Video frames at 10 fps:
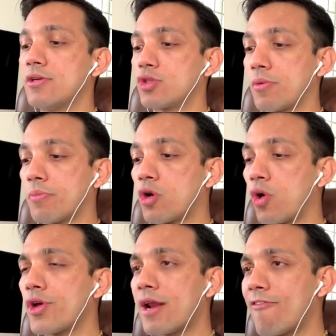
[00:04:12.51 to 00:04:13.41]
So
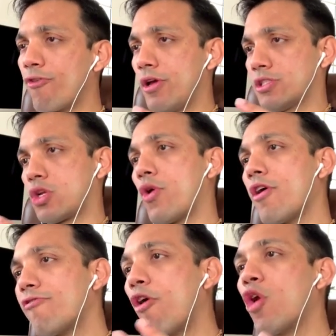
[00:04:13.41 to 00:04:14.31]
grow your influence, grow
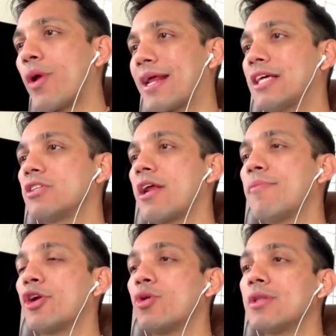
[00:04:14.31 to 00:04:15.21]
your following, and as you're
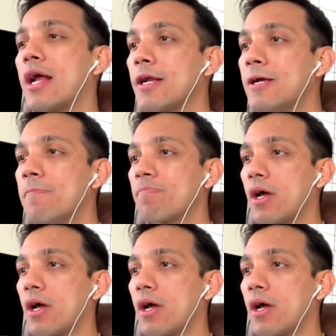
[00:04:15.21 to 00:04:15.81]
able to do that,